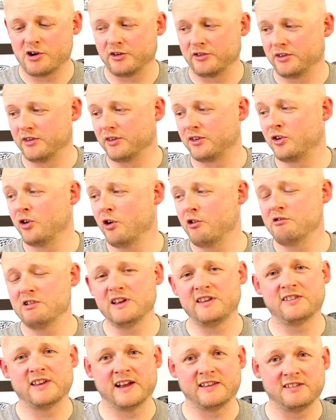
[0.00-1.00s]
rod,
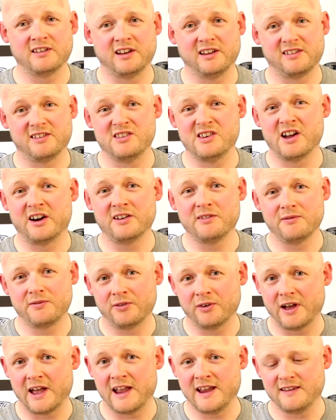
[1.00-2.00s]
currently set at its
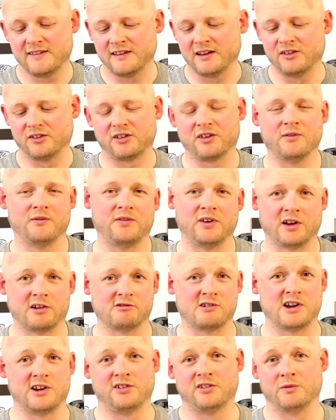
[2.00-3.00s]
9-foot-8-inch
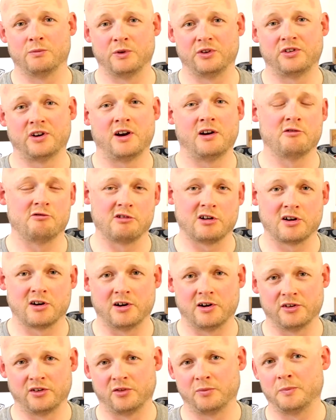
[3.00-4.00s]
configuration, which I would
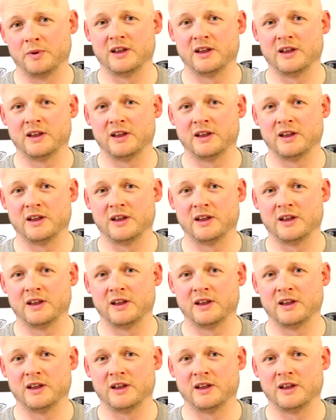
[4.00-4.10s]
regard as